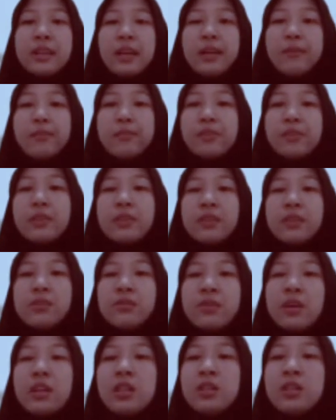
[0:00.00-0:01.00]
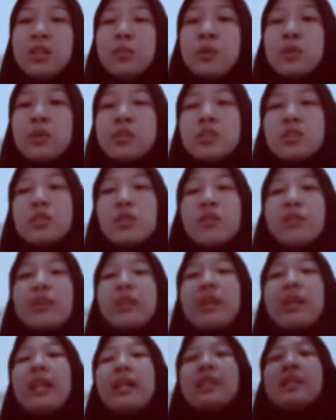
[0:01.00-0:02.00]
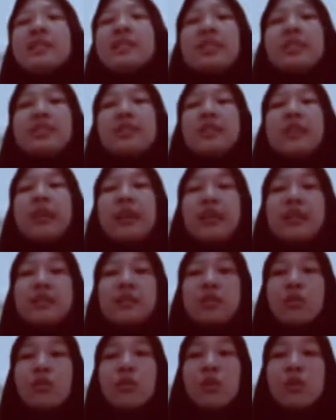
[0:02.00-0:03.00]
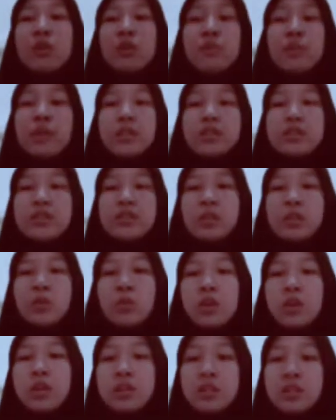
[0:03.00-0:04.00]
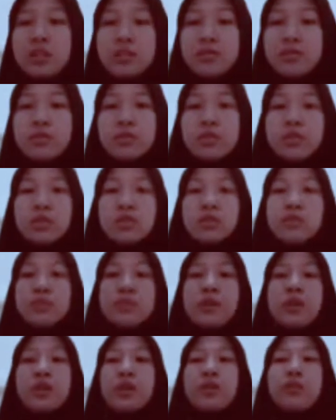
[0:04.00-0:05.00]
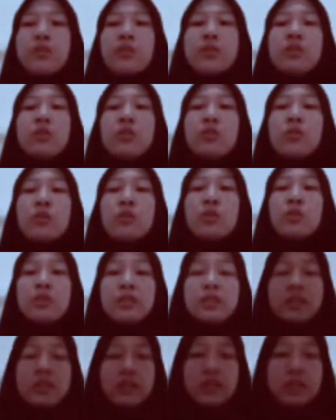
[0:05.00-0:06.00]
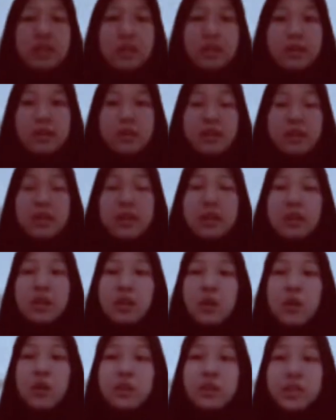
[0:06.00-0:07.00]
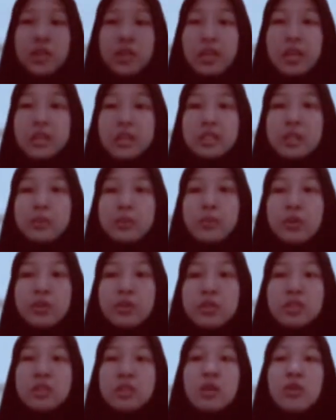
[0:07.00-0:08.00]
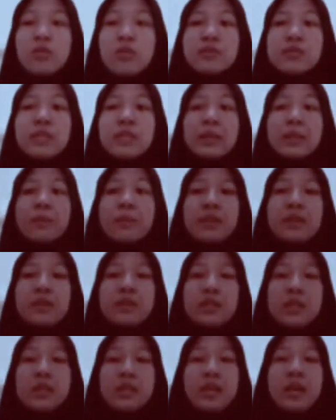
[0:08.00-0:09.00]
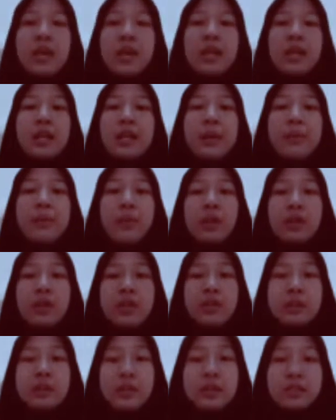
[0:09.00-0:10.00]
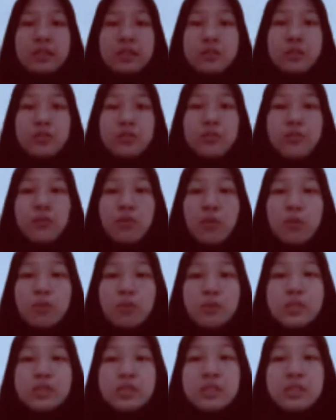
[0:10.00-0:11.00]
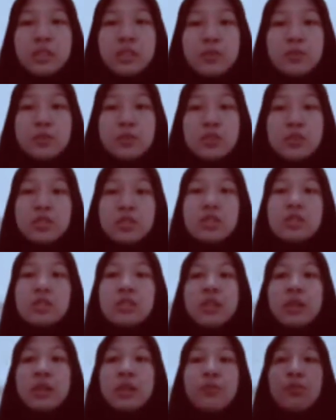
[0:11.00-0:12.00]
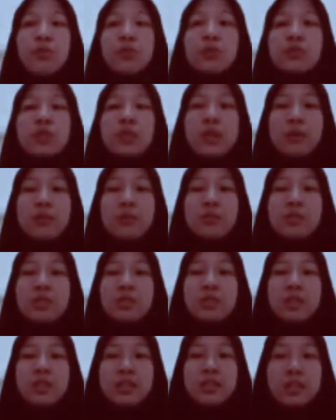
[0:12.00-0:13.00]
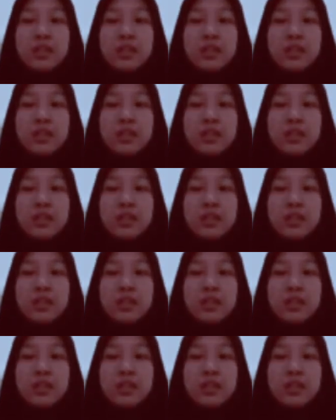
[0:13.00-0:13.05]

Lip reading: The further process of analyzing text or image in qualitative research begins when you code the data. Coding is the process of segmenting and labeling text to form descriptions and word terms in the data.